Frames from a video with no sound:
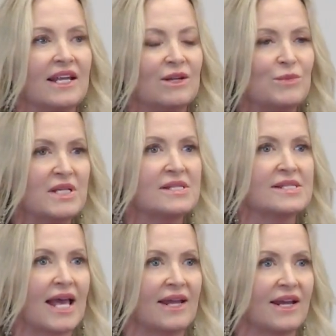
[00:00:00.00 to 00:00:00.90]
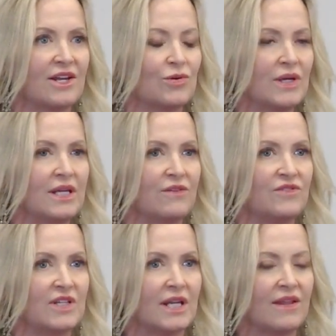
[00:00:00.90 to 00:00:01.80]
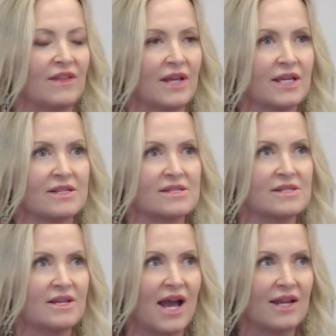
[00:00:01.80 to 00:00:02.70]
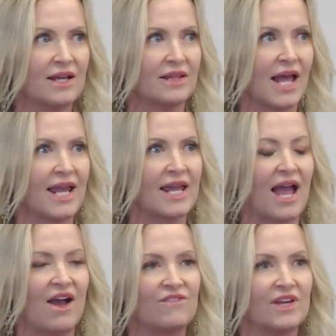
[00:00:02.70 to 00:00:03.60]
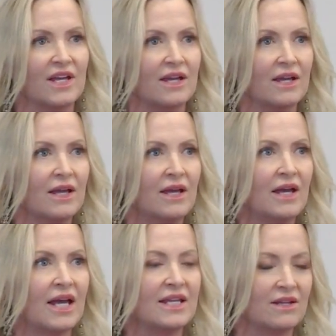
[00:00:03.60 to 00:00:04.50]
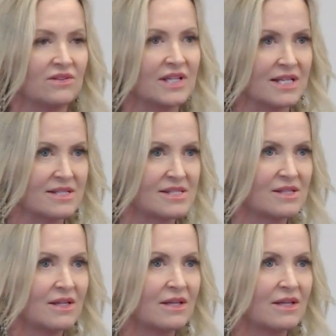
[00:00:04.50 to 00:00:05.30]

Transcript: And amidst that, I grieved. And I think it's not unlike having an illness,